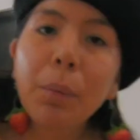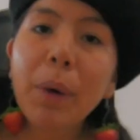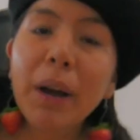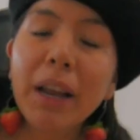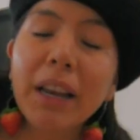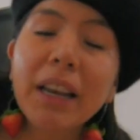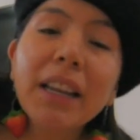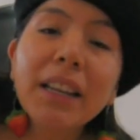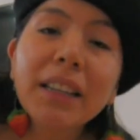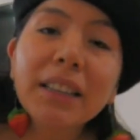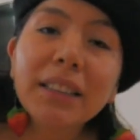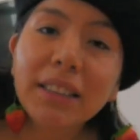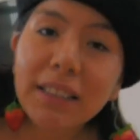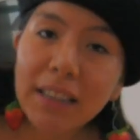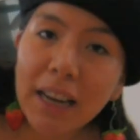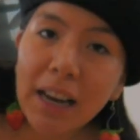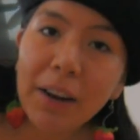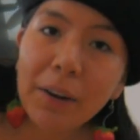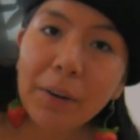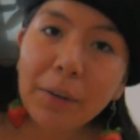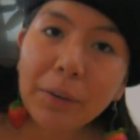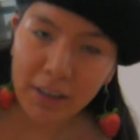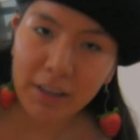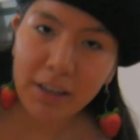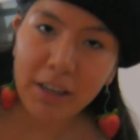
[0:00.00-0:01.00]
when in
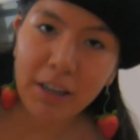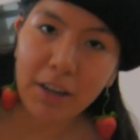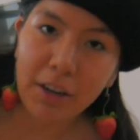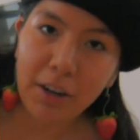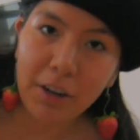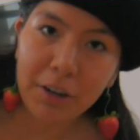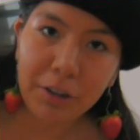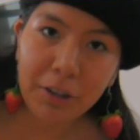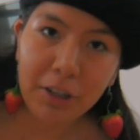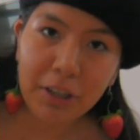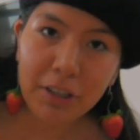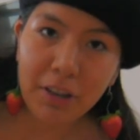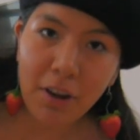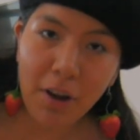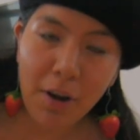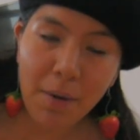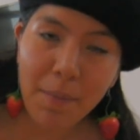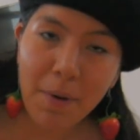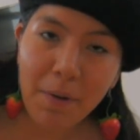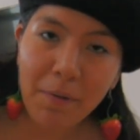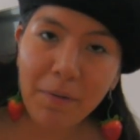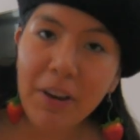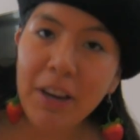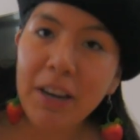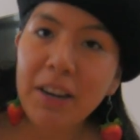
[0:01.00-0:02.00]
doubt I got contrast on
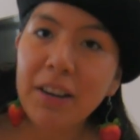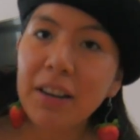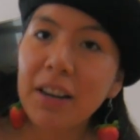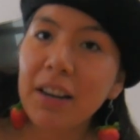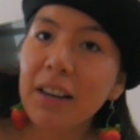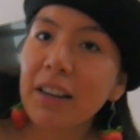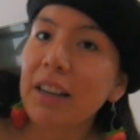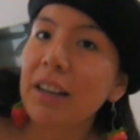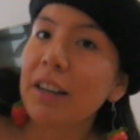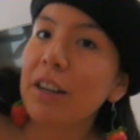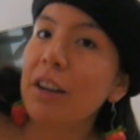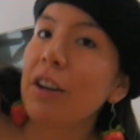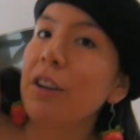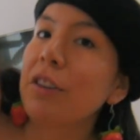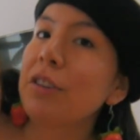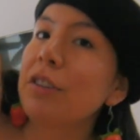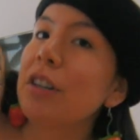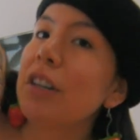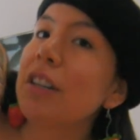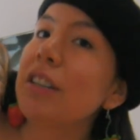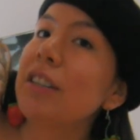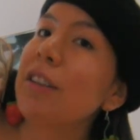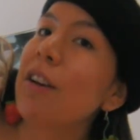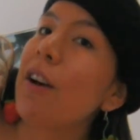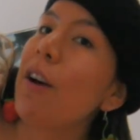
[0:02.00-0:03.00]
my feet I got
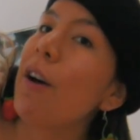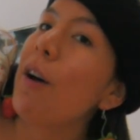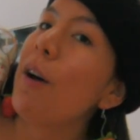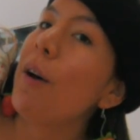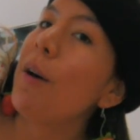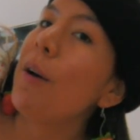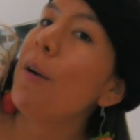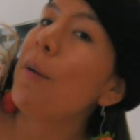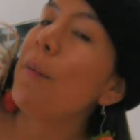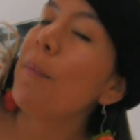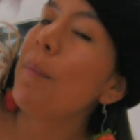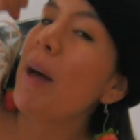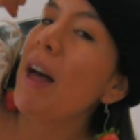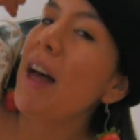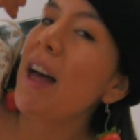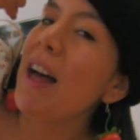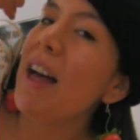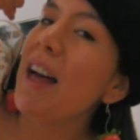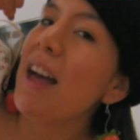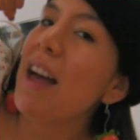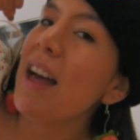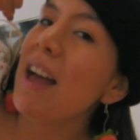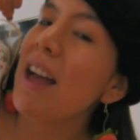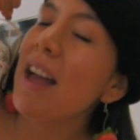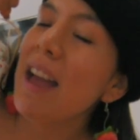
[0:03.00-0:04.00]
contrast on
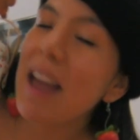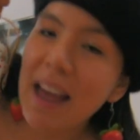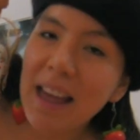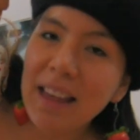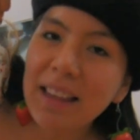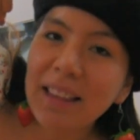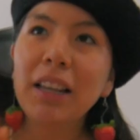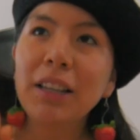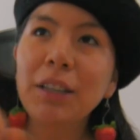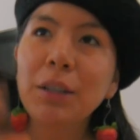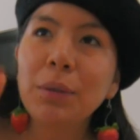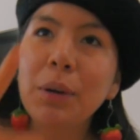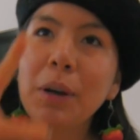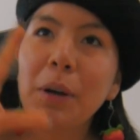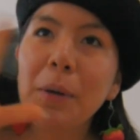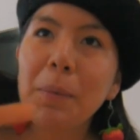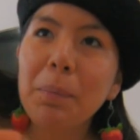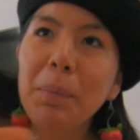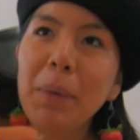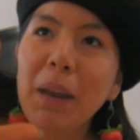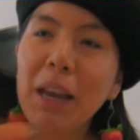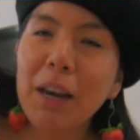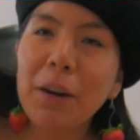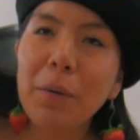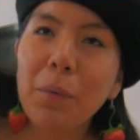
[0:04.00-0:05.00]
my head that's what
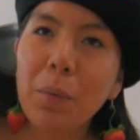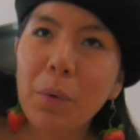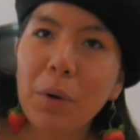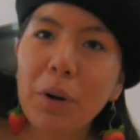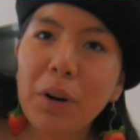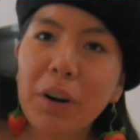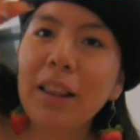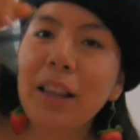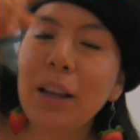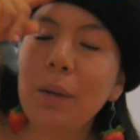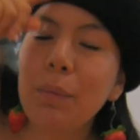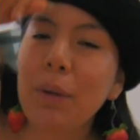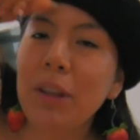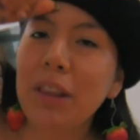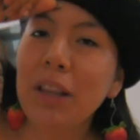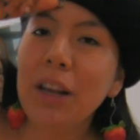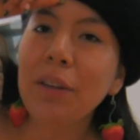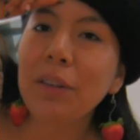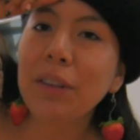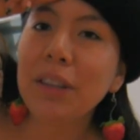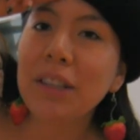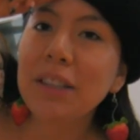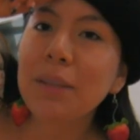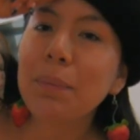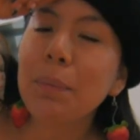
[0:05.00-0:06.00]
made it work like
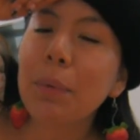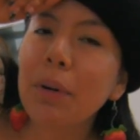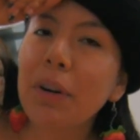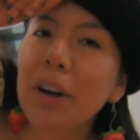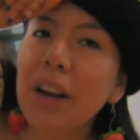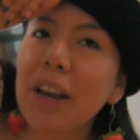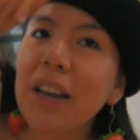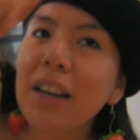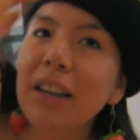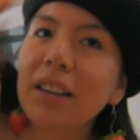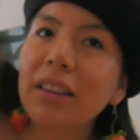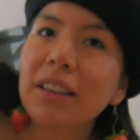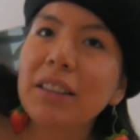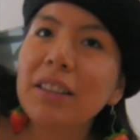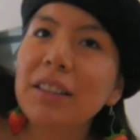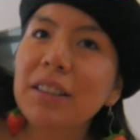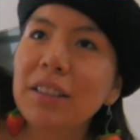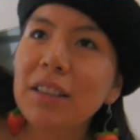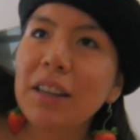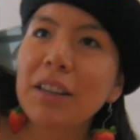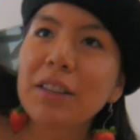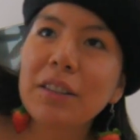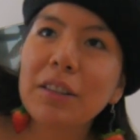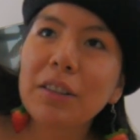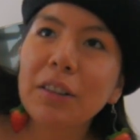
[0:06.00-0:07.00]
without this beret this
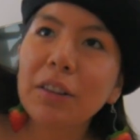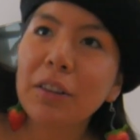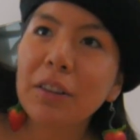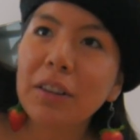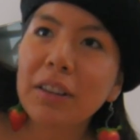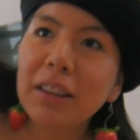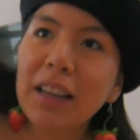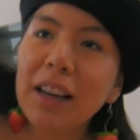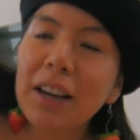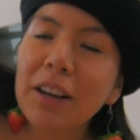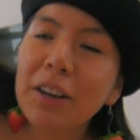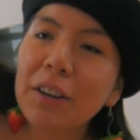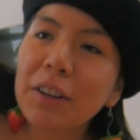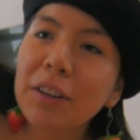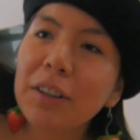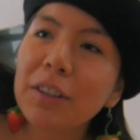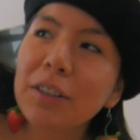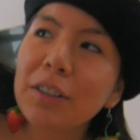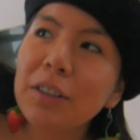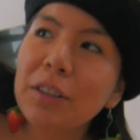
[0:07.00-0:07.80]
doesn't look that good